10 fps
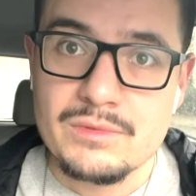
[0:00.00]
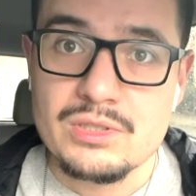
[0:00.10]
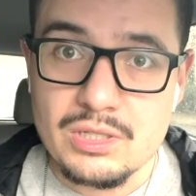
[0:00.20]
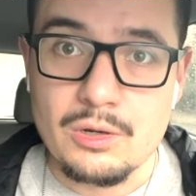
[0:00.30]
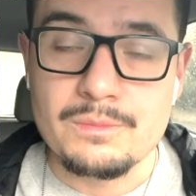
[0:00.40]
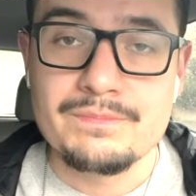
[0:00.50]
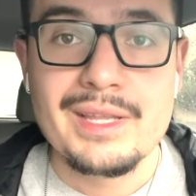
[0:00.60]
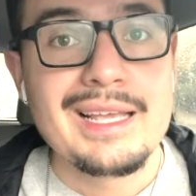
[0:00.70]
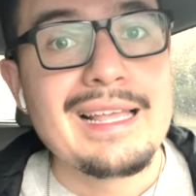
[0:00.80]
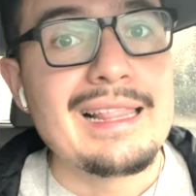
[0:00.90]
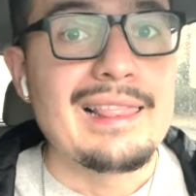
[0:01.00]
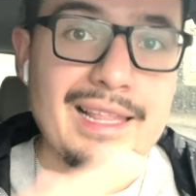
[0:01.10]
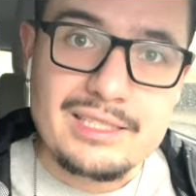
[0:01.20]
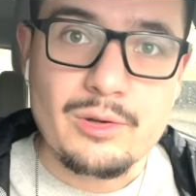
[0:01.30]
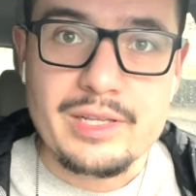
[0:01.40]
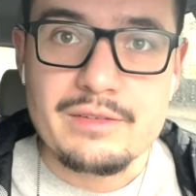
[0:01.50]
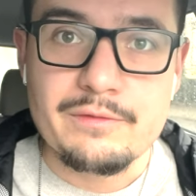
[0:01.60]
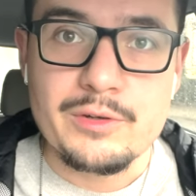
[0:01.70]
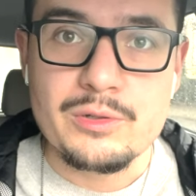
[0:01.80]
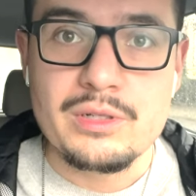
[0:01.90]
So let's go get some
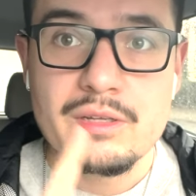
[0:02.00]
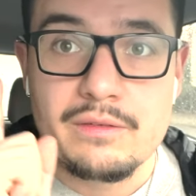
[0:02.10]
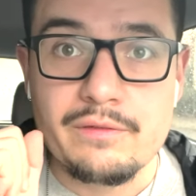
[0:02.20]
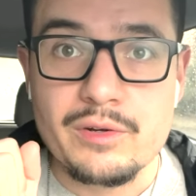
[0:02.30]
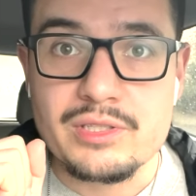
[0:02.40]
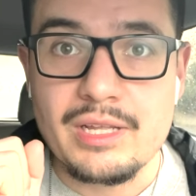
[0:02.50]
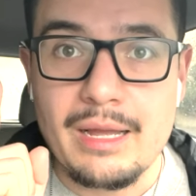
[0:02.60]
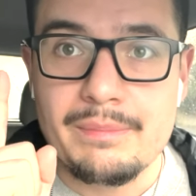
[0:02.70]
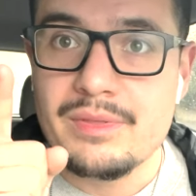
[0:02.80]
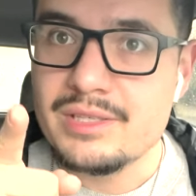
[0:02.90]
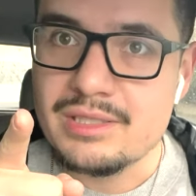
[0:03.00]
food. First stop, the